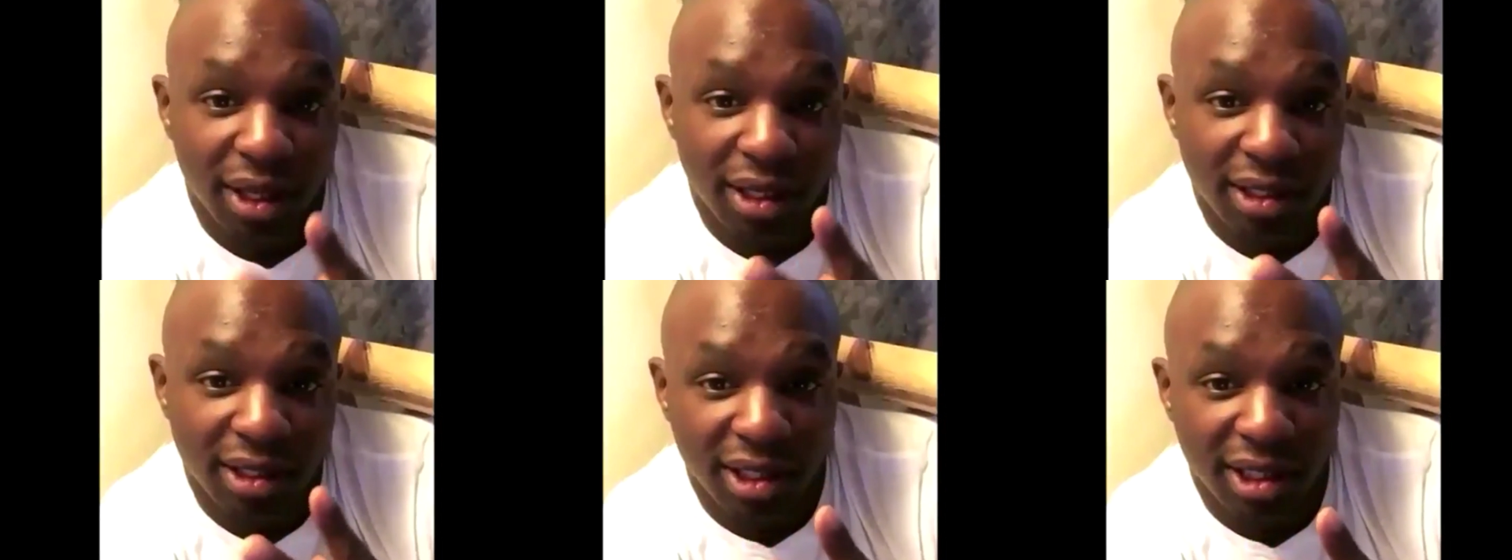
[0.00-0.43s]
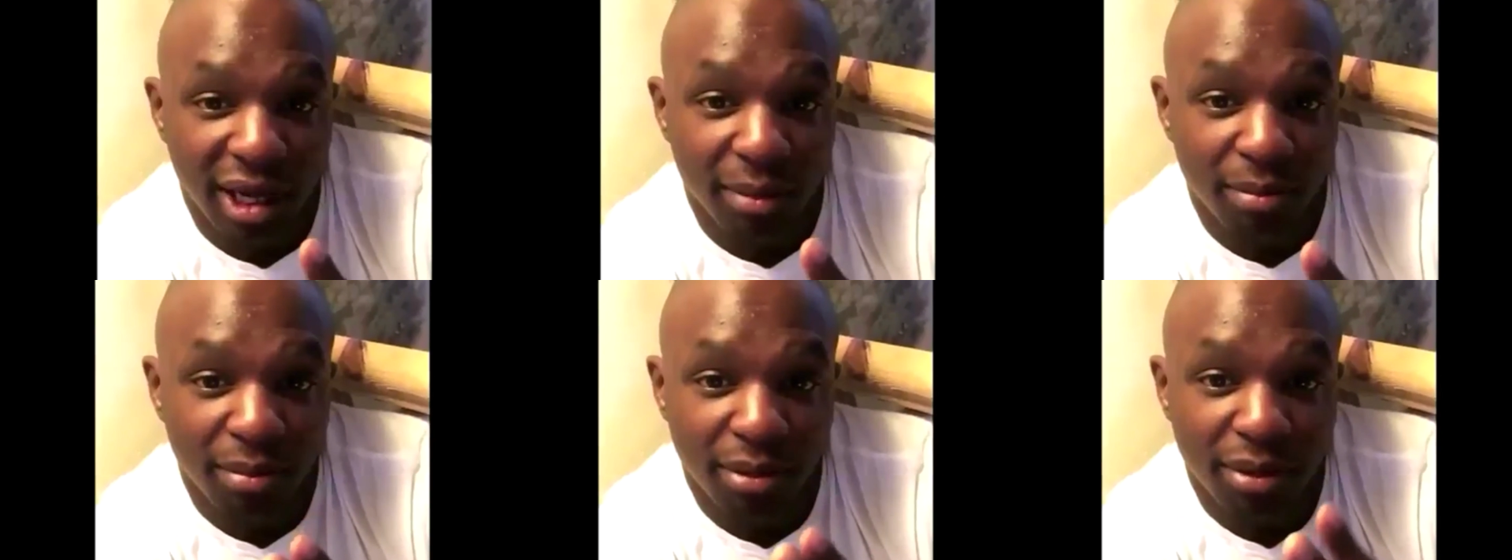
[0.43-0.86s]
It's a
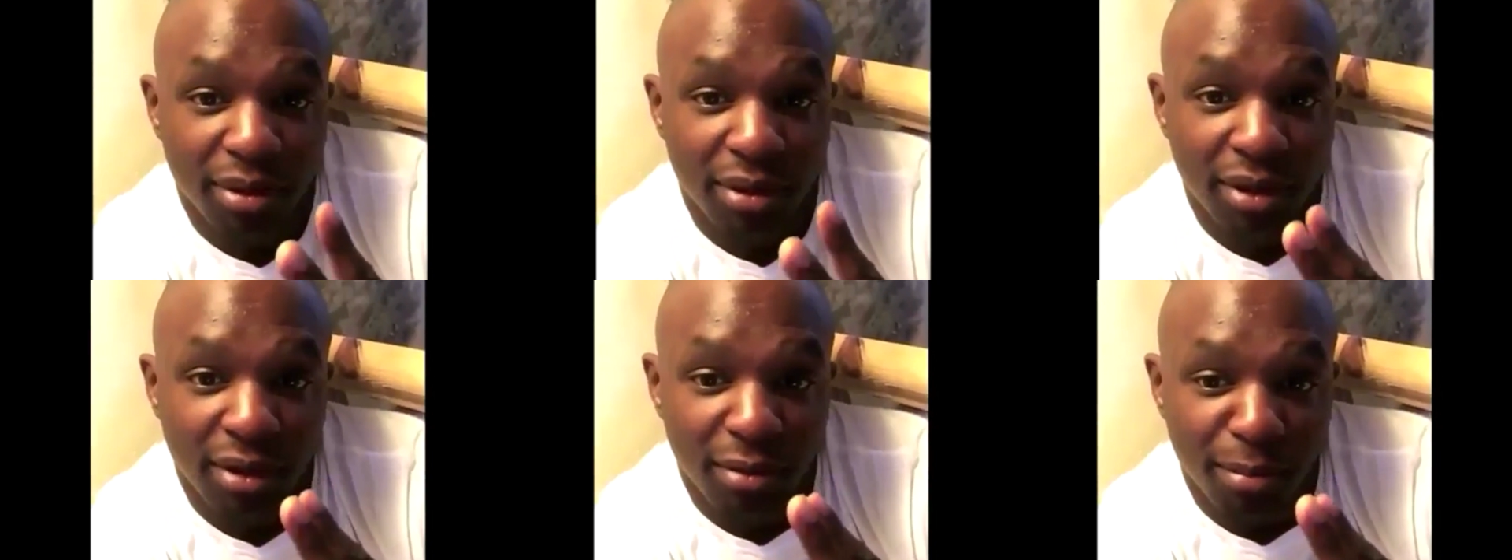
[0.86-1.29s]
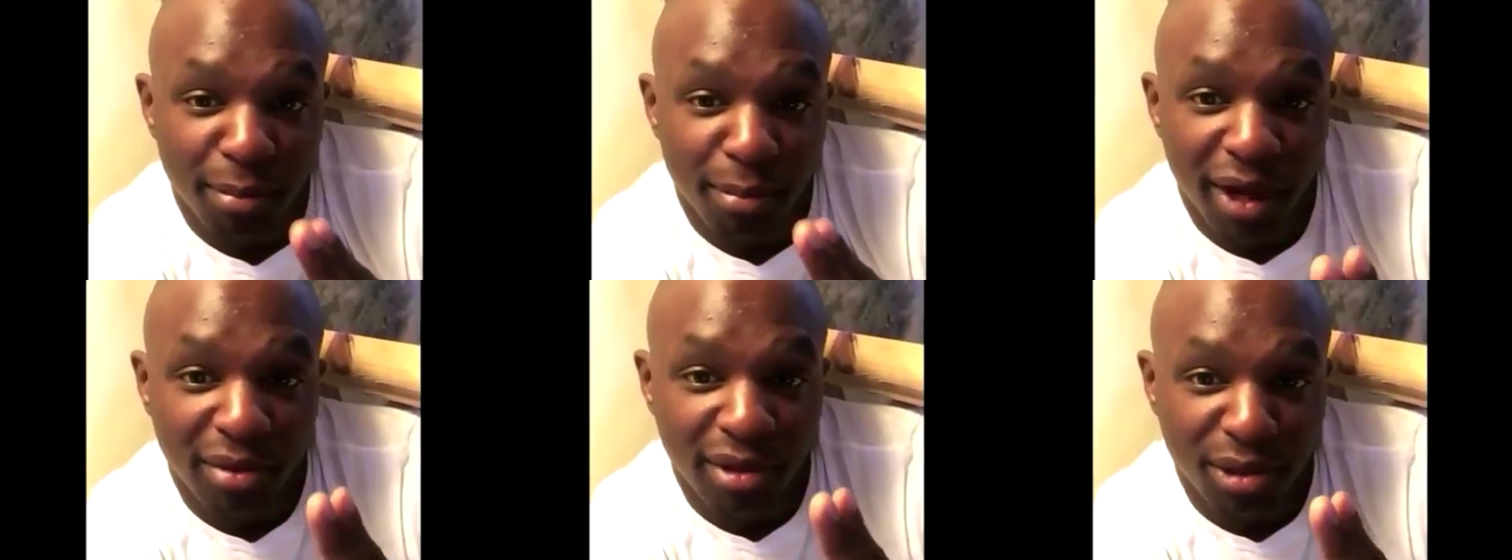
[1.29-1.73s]
champ.
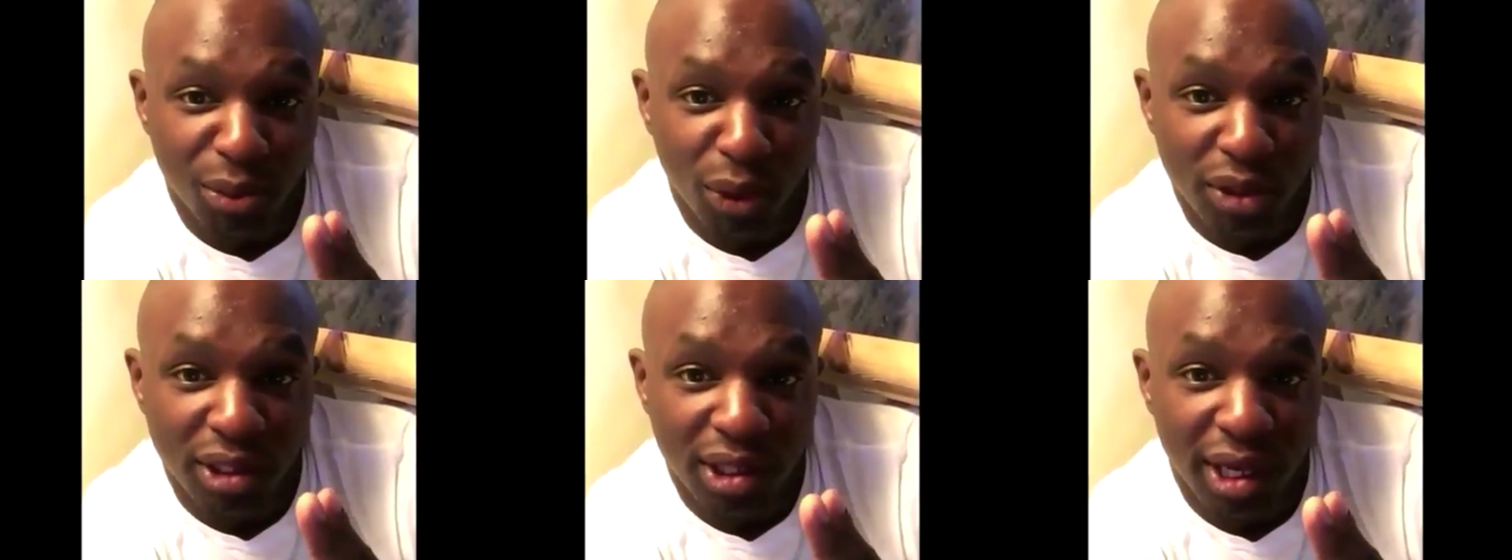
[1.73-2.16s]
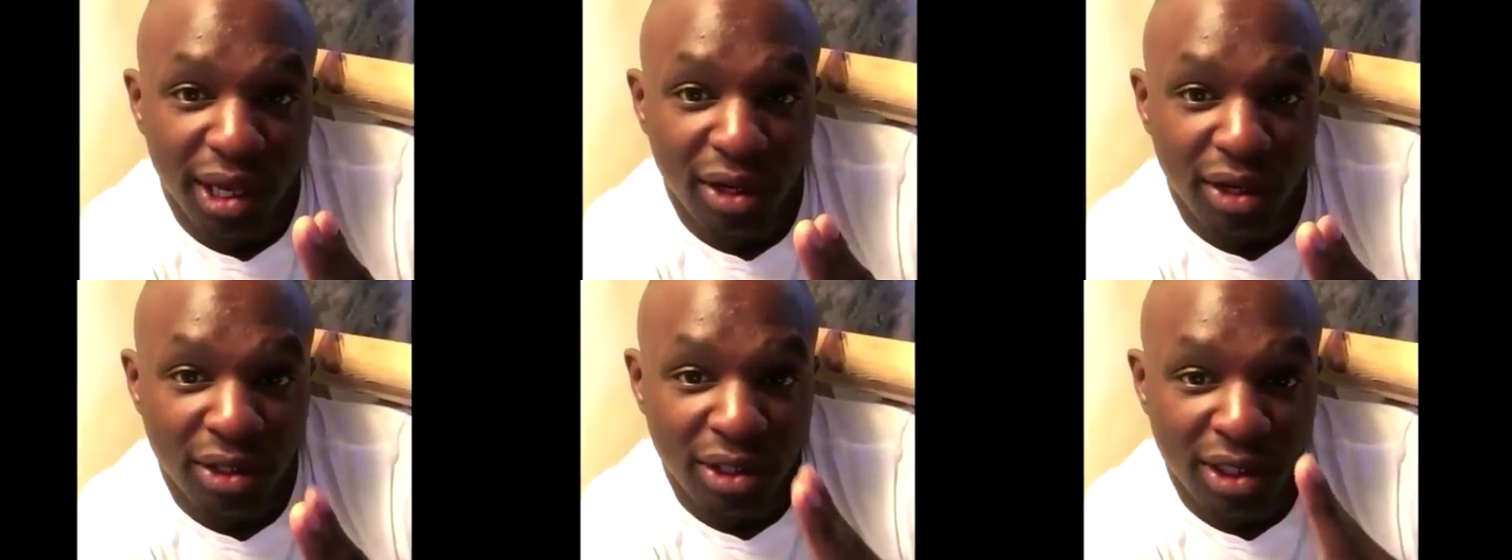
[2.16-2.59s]
Big up to Sporting
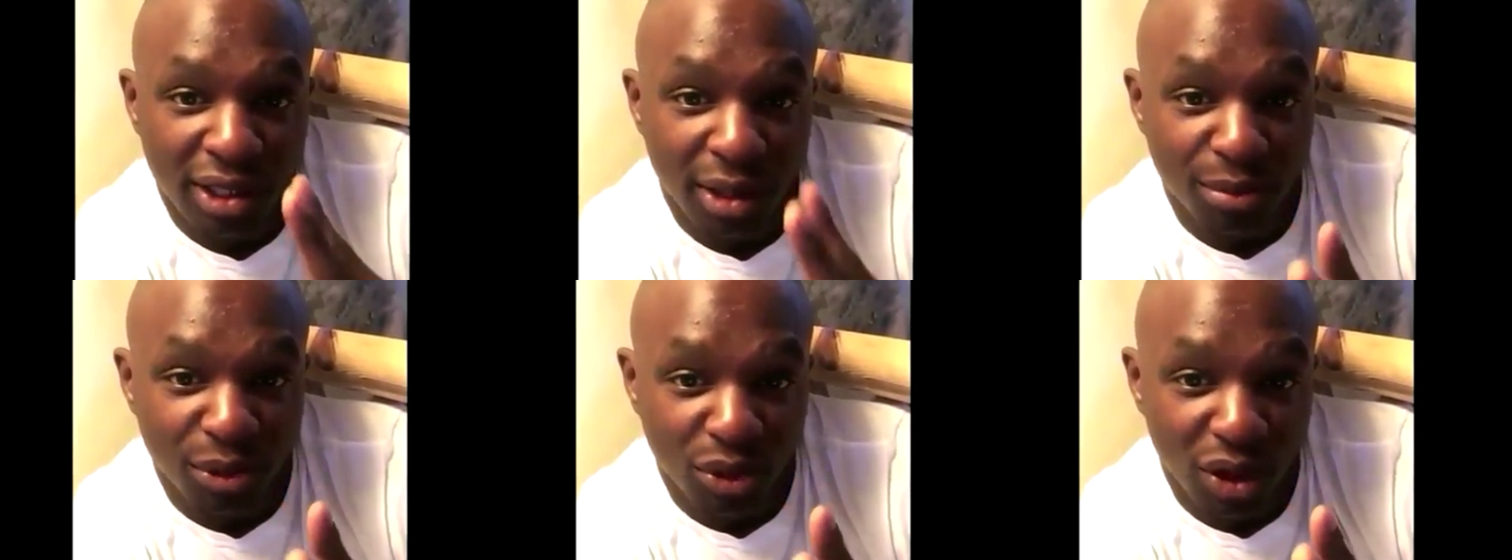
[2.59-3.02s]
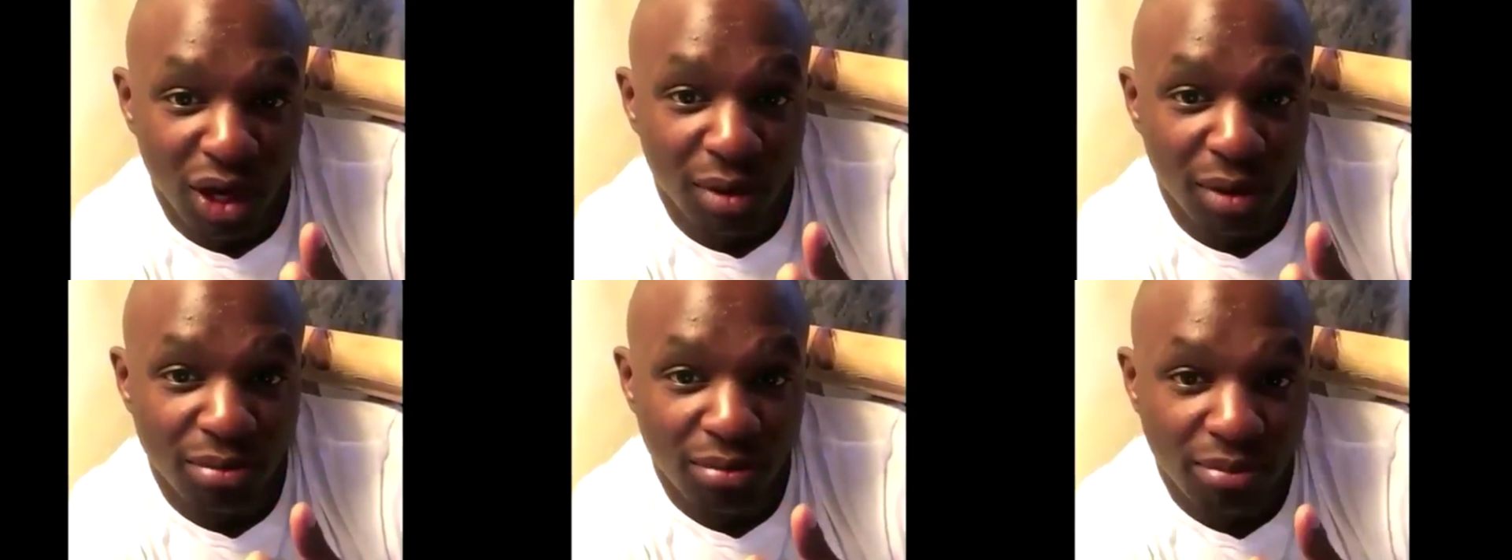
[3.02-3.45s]
Icon.
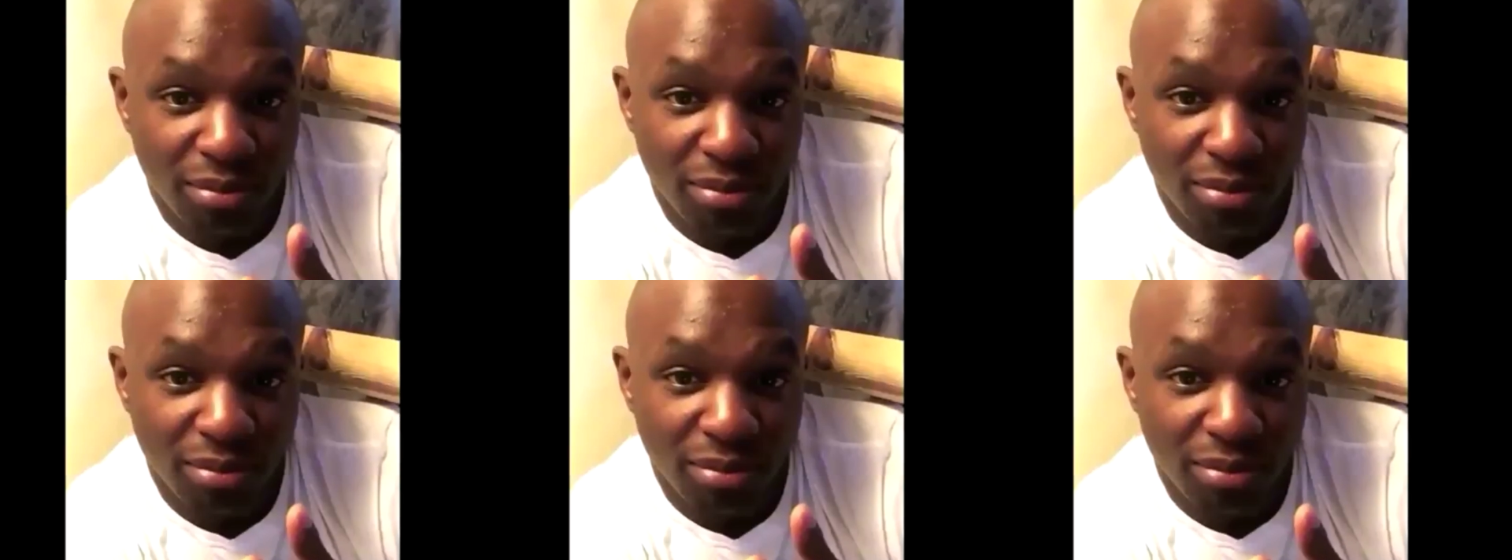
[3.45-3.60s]
Subscribe.